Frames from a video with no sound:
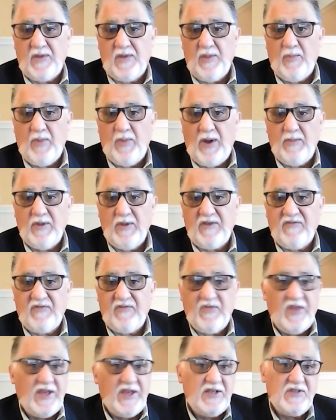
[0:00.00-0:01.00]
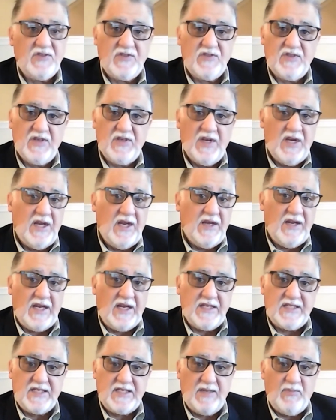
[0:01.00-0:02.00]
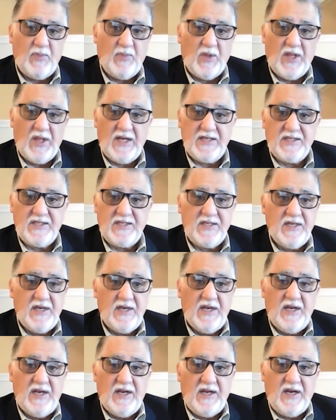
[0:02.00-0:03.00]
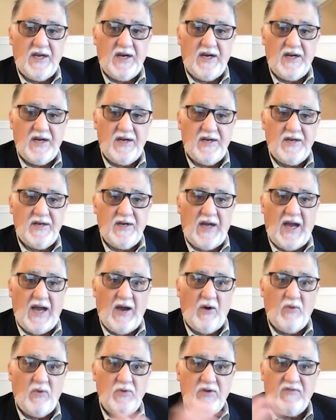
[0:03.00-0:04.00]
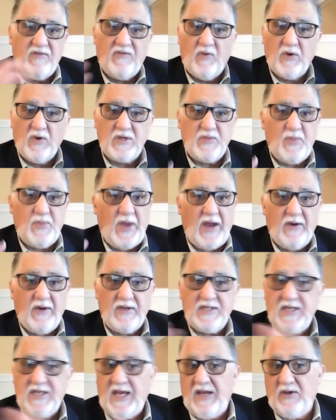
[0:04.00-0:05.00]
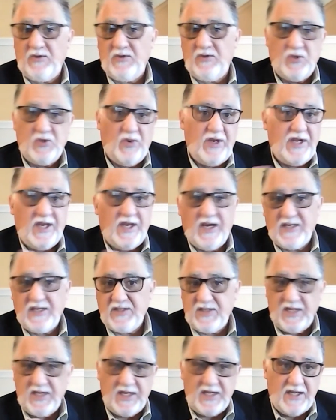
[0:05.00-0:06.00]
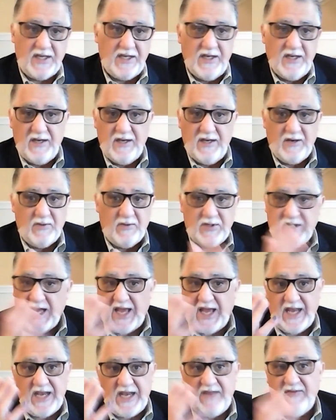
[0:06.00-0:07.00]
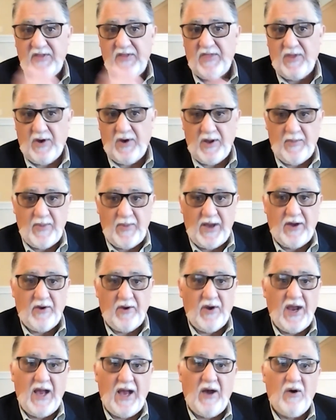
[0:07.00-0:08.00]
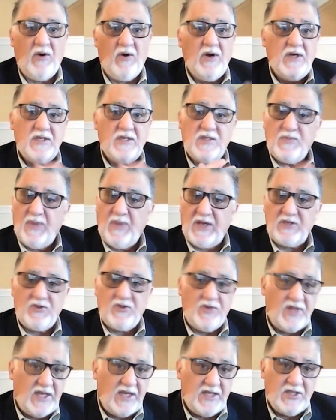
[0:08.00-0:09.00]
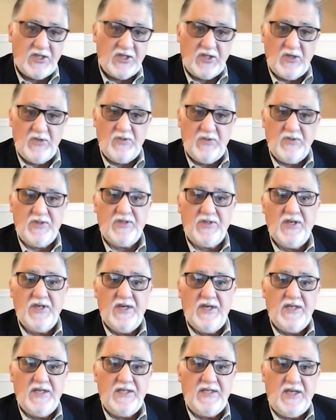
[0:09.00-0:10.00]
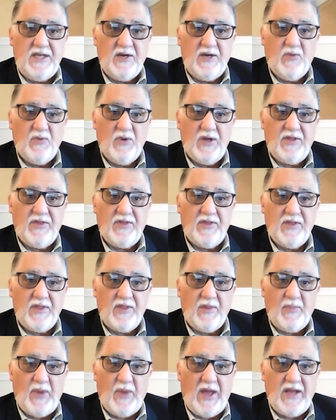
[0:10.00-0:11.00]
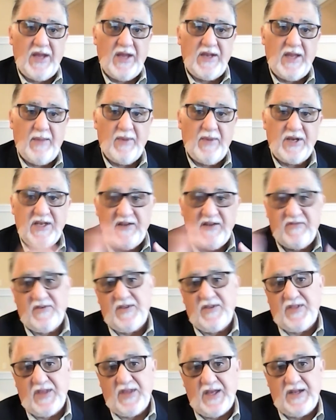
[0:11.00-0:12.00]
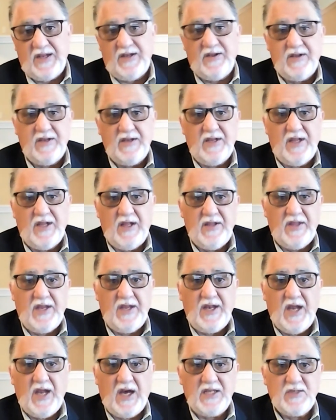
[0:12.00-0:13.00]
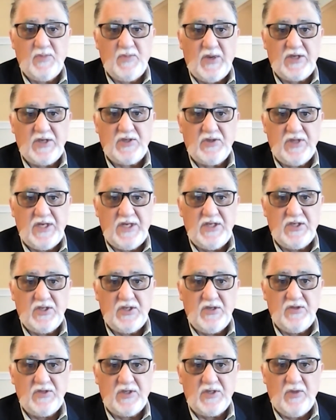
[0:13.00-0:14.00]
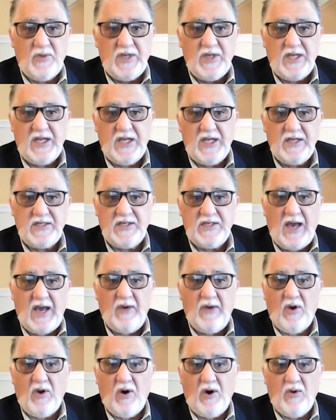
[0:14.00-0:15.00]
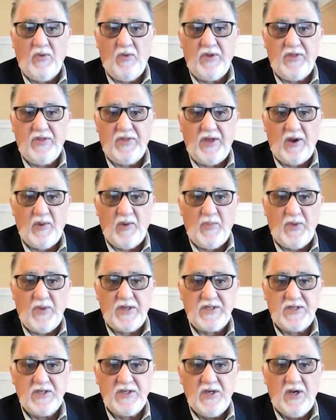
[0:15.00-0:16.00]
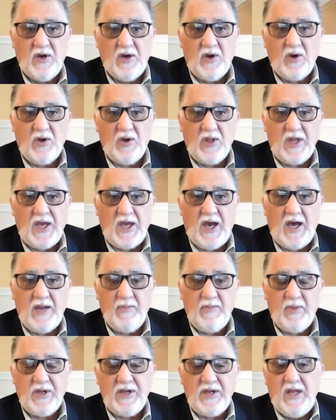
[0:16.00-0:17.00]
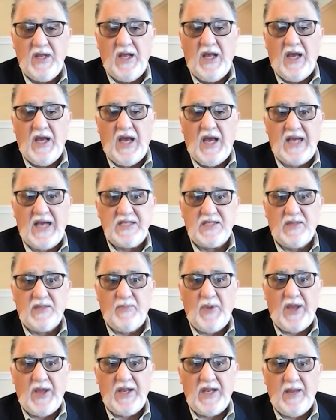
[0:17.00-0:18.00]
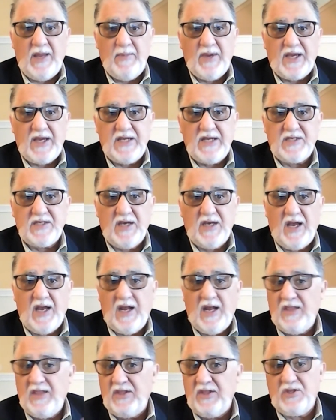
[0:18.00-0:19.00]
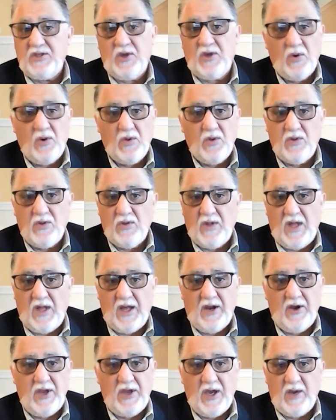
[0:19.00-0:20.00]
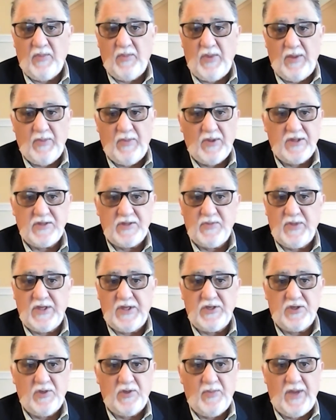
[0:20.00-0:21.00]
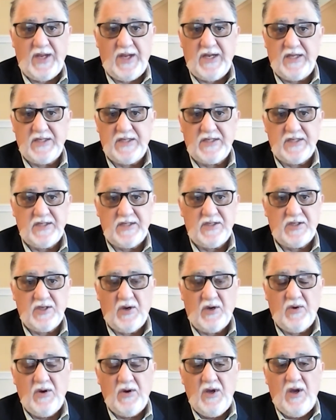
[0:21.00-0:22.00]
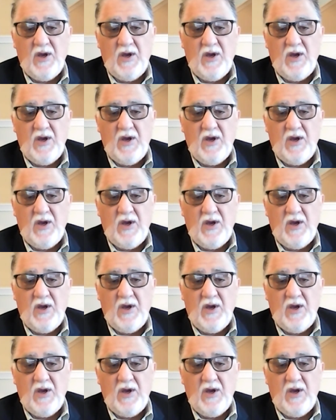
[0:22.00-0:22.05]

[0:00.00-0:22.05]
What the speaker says: the public, things as simple as how divorced parents handle joint custody, which I hadn't even thought about, or how special needs students deal with the pandemic different than the non-special needs students. So we did a town hall with therapists early on, but as the pandemic has gone on, the toll on our young people has been tremendous. And so